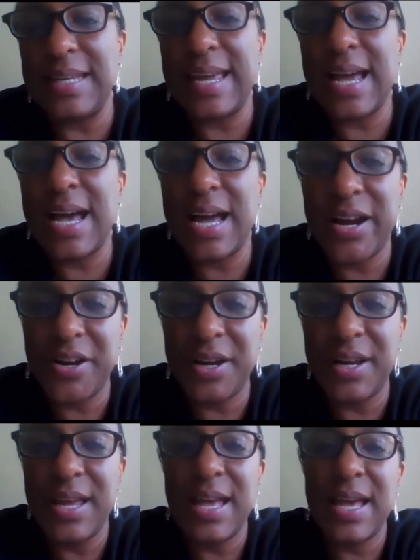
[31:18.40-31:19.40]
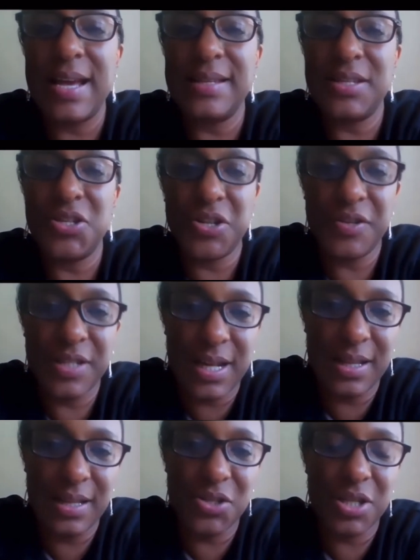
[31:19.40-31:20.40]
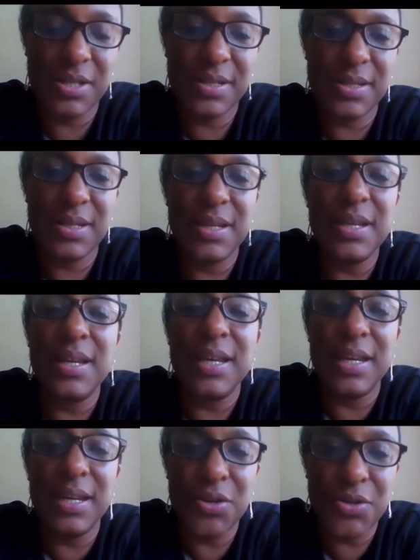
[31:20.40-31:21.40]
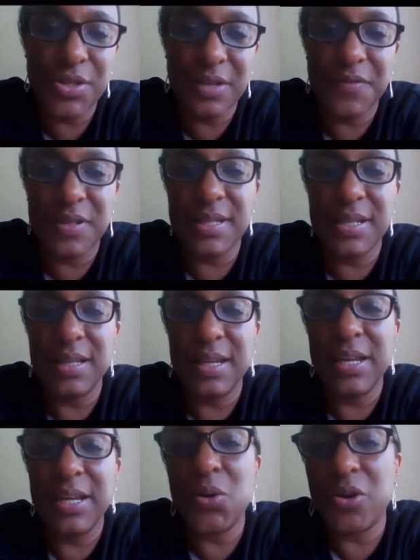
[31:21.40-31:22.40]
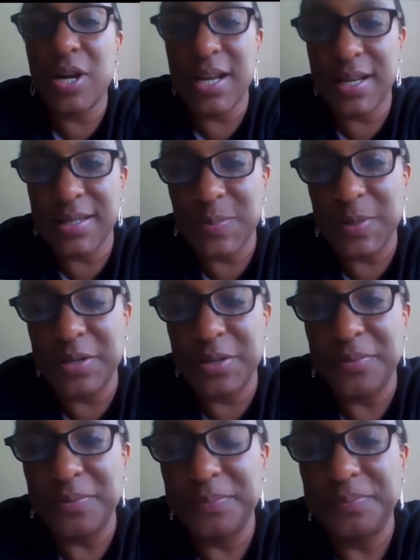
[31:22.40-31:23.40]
get hired as a gerontologist in a nursing facility or a hospital.